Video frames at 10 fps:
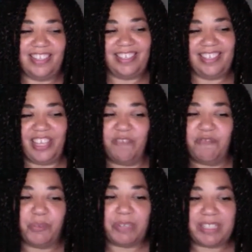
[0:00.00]

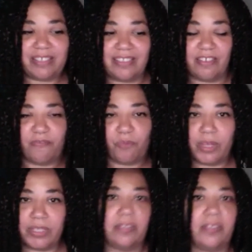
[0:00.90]
influences of
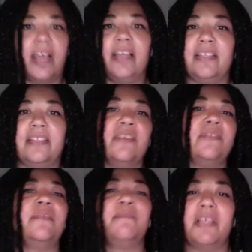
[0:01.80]
what society
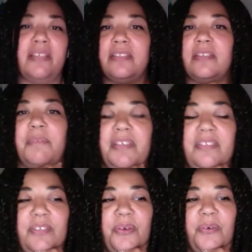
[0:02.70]
tells them they need to be.
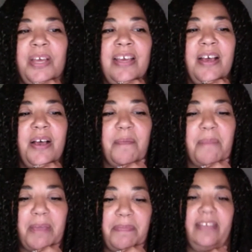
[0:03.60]
So
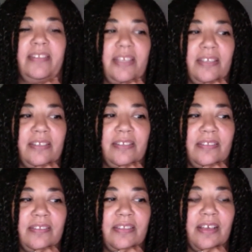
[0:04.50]
my
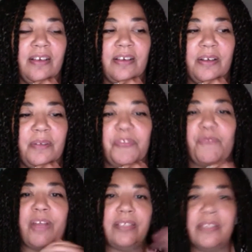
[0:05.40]
paintings
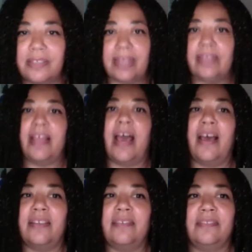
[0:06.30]
resonate
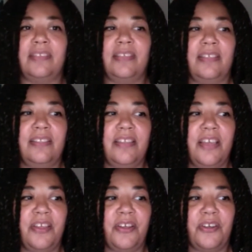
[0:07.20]
that in
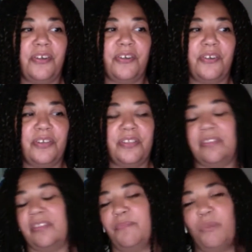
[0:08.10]
the
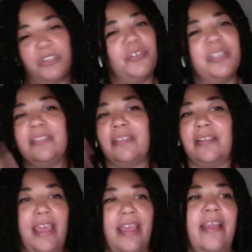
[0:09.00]
portraits and
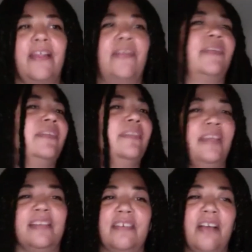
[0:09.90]
hair
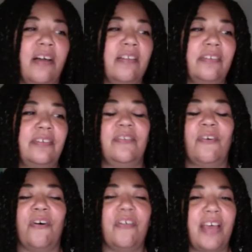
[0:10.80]
and color and
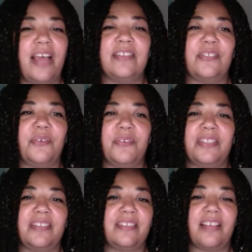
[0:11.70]
all that. So
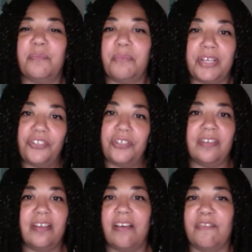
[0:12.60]
it's a
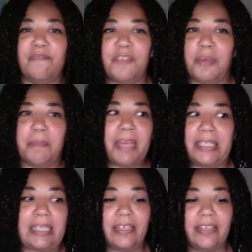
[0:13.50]
celebration of
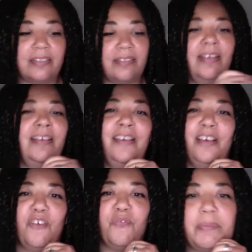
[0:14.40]
amazingness
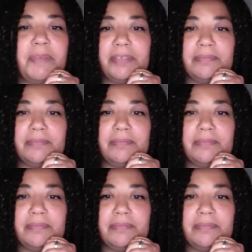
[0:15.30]
of women.